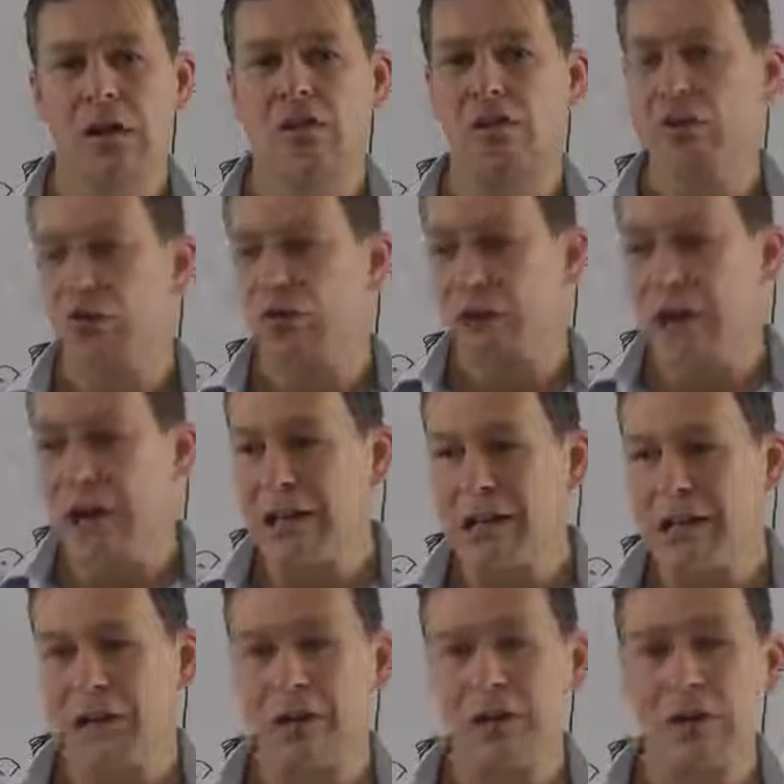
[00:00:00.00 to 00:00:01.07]
through trial
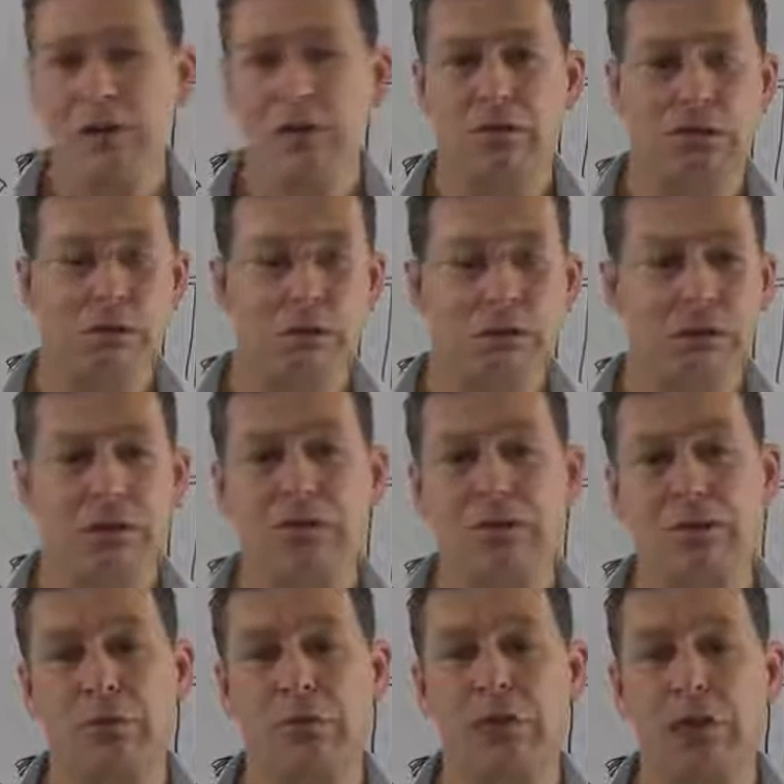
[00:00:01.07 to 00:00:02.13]
and error and through learning
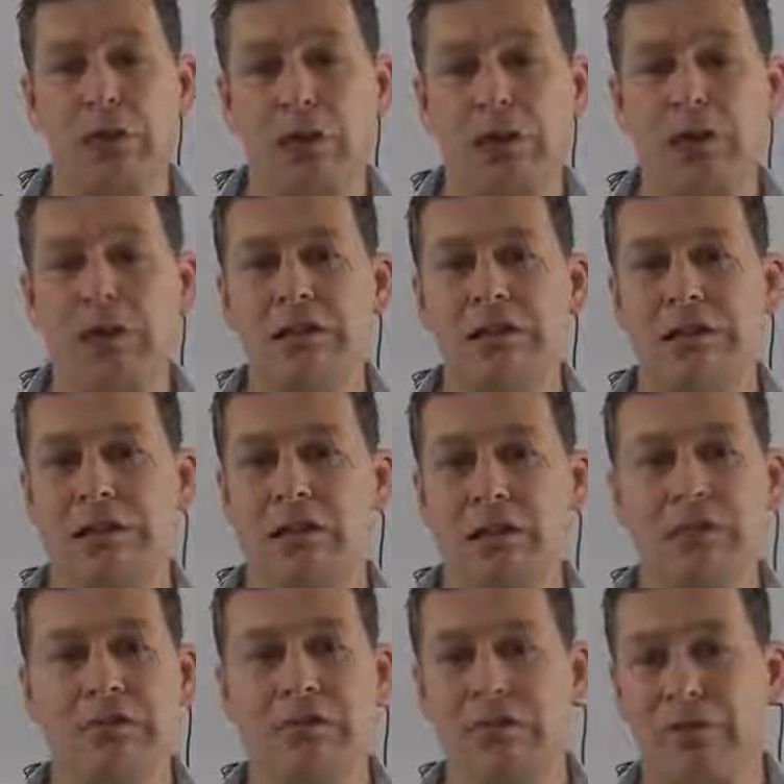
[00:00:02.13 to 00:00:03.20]
from other colleagues and
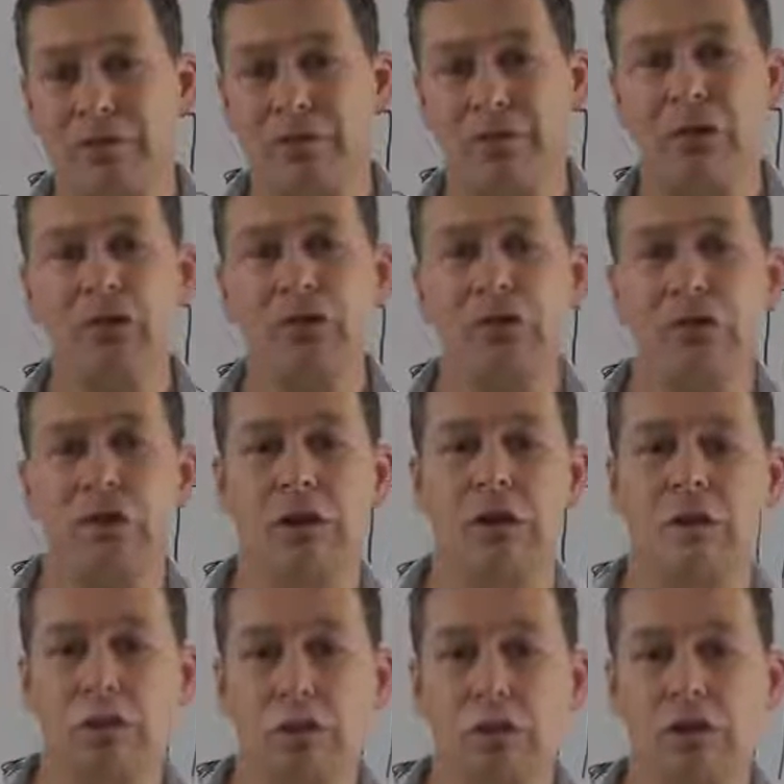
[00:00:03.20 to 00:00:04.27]
learning from videos
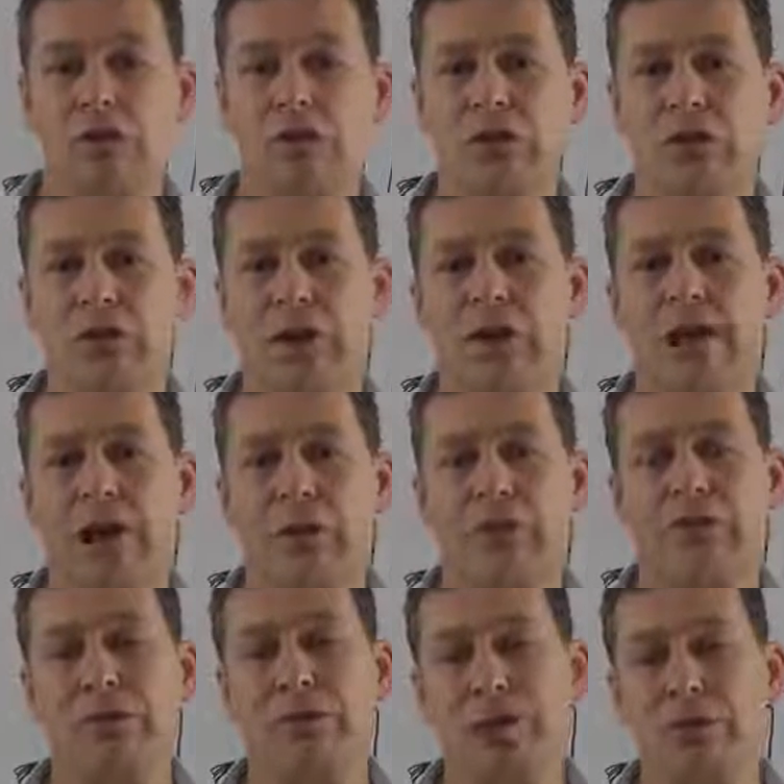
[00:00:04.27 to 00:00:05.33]
and books, I
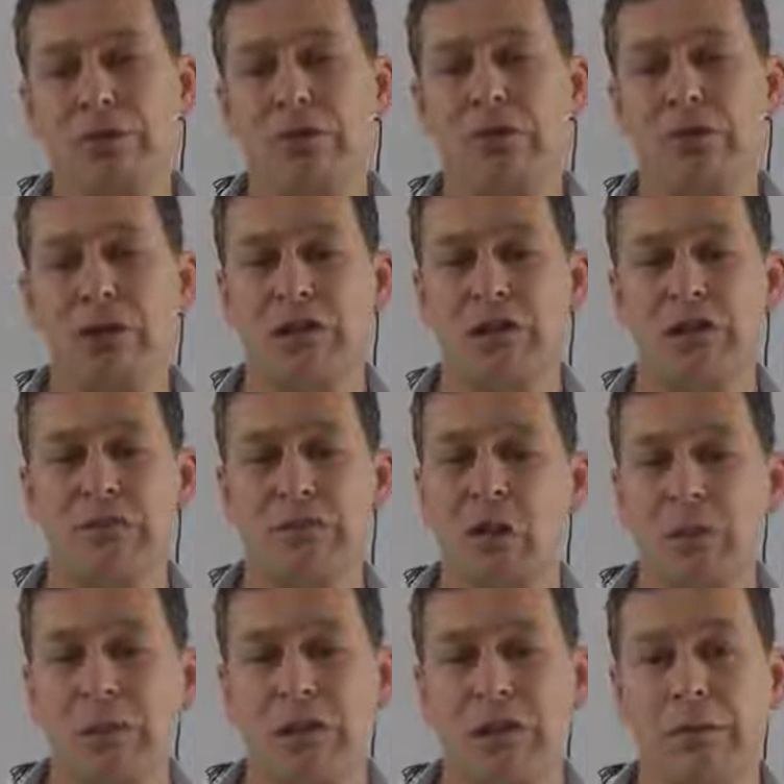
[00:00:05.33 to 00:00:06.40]
went from that situation of
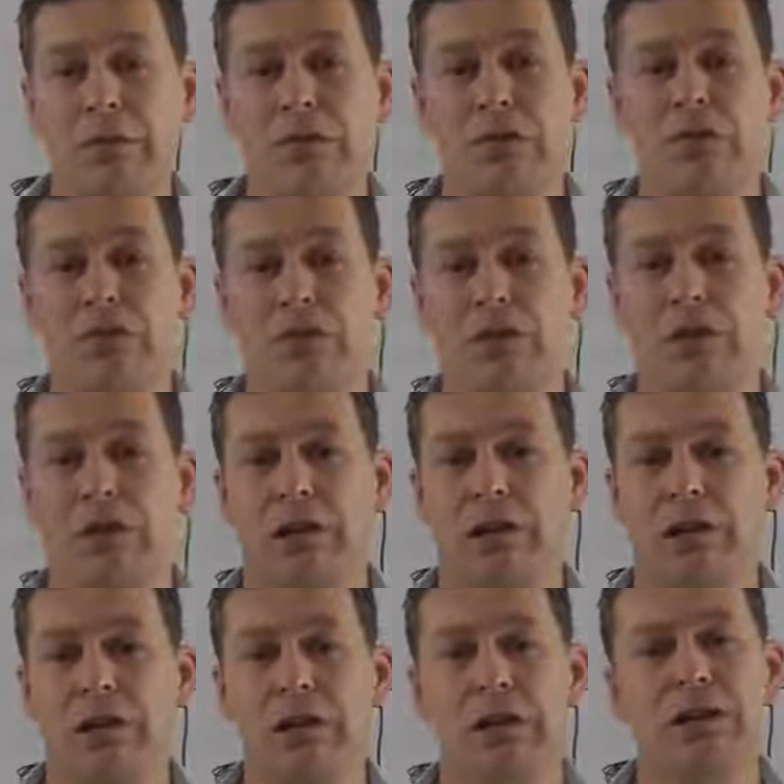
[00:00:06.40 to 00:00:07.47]
not being able to control
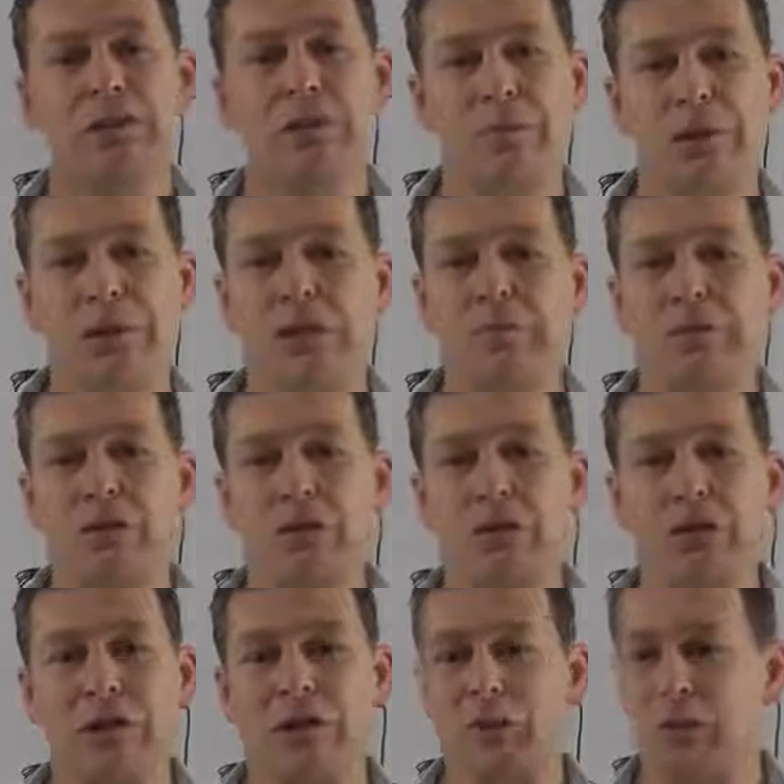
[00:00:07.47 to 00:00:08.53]
kids to being able to
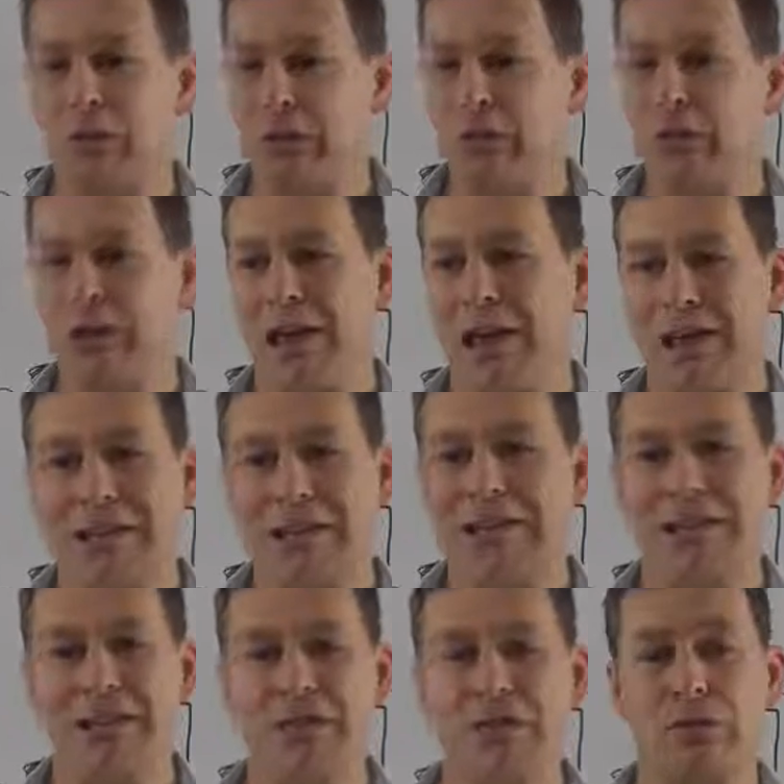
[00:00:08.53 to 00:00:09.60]
go into pretty much any
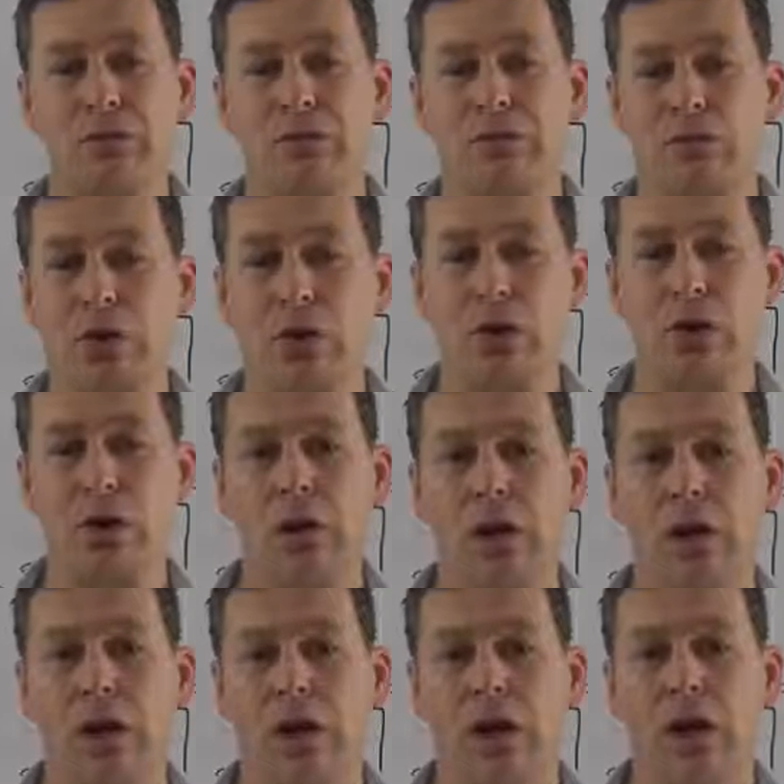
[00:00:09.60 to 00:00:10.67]
classroom at all
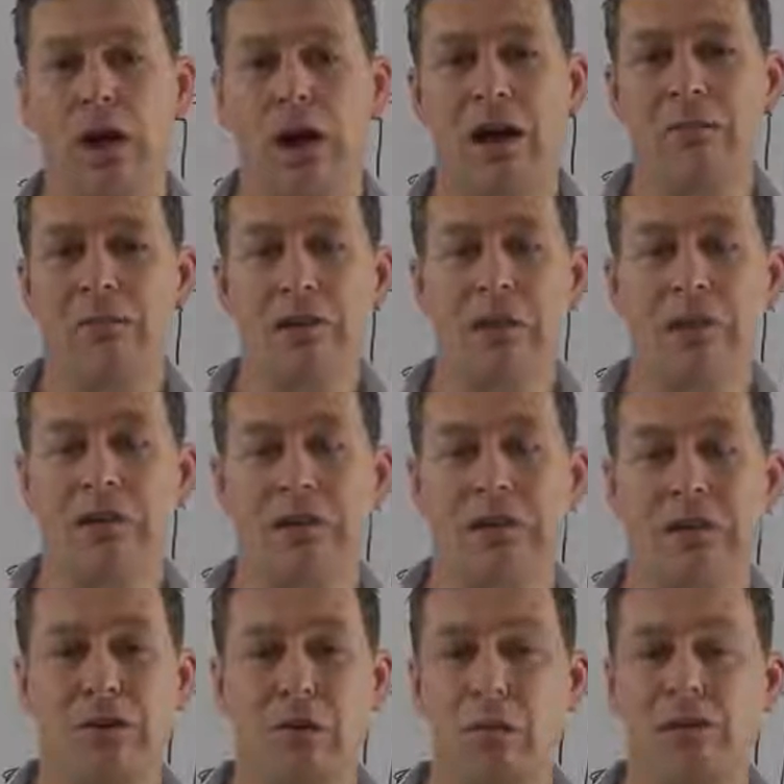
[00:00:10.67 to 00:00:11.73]
and be able to
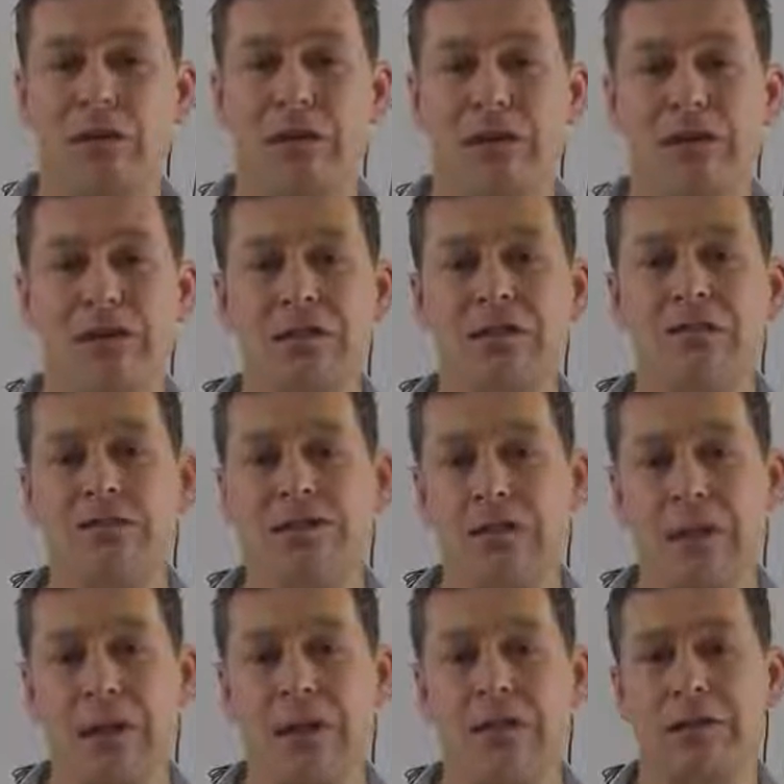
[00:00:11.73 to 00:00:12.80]
get almost instant
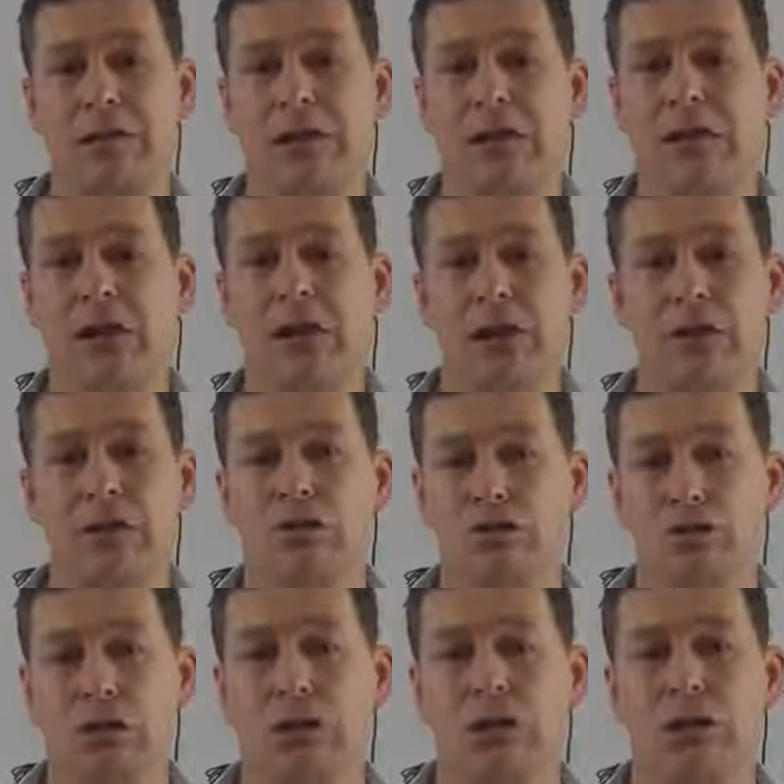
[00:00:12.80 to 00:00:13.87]
respect and
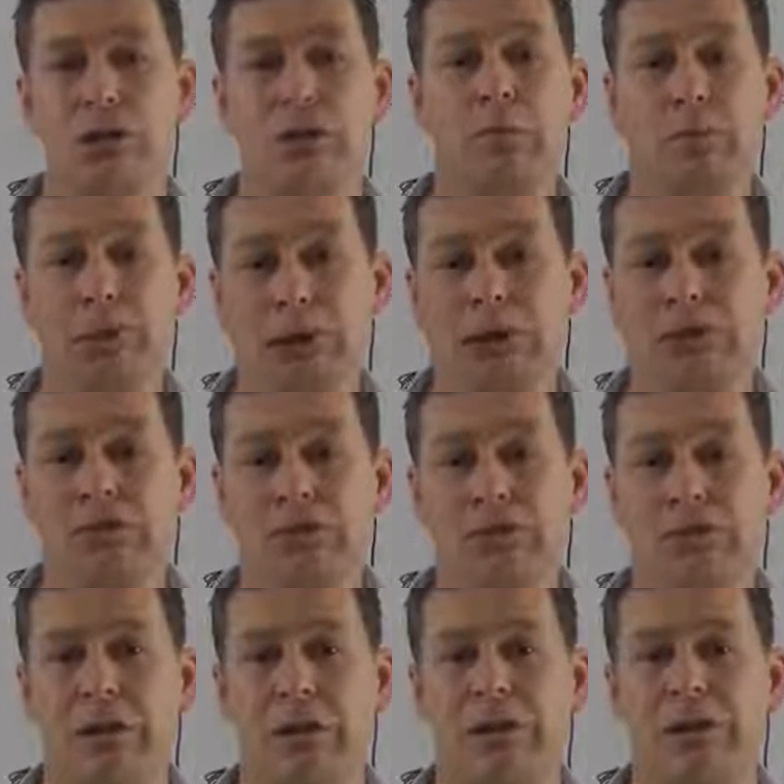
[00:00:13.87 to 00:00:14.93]
control and compliance
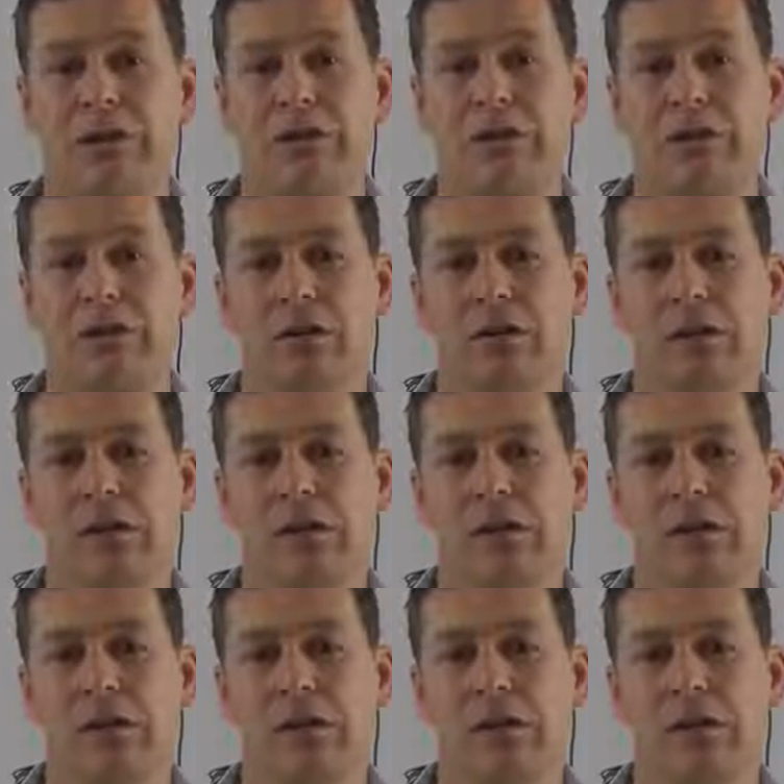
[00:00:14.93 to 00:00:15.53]
from the kids.